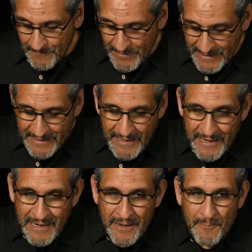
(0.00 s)
But
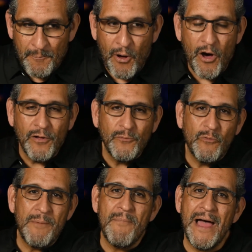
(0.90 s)
Paul
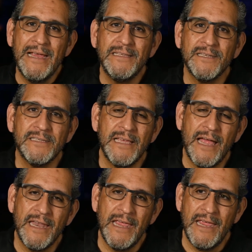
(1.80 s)
reminds us
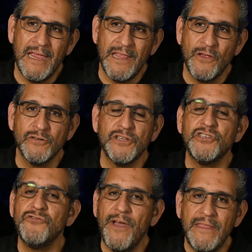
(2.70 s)
that there's a
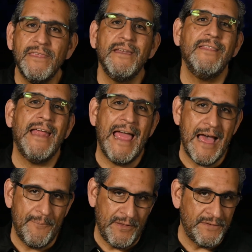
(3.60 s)
strengthening that
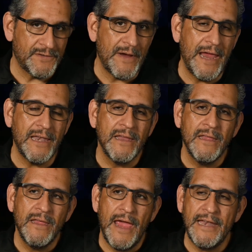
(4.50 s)
happens, right?
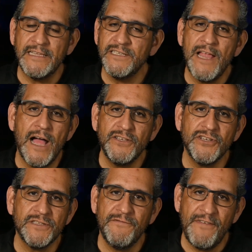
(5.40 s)
And it's not
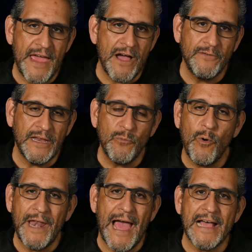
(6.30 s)
just found in
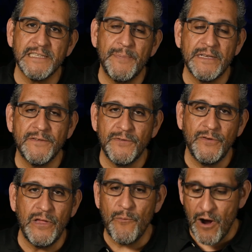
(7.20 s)
one aspect of
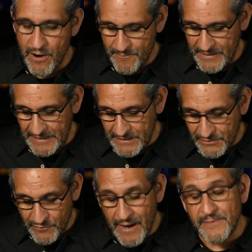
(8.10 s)
who you are, but he
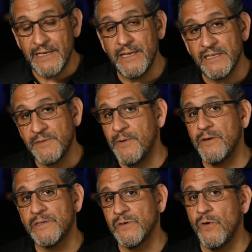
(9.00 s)
describes it in
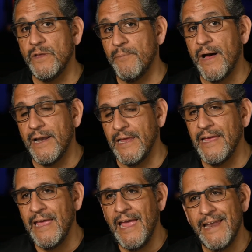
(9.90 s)
spirit, soul, and
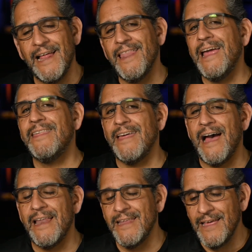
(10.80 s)
body. And I like
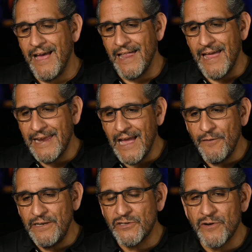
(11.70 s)
that. I like
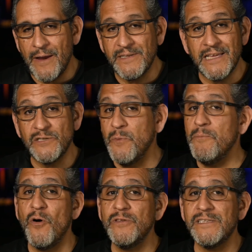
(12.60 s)
how he describes it, because
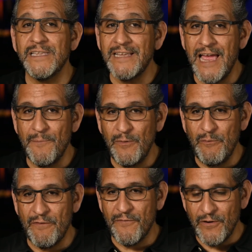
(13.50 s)
most of the time
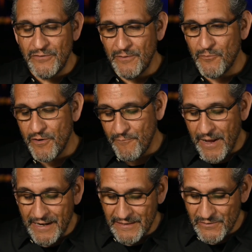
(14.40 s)
we refer to it more of
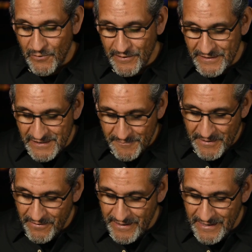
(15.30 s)
body, soul, and
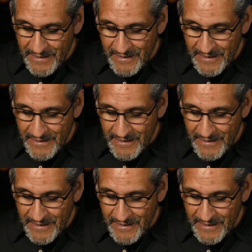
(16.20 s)
spirit.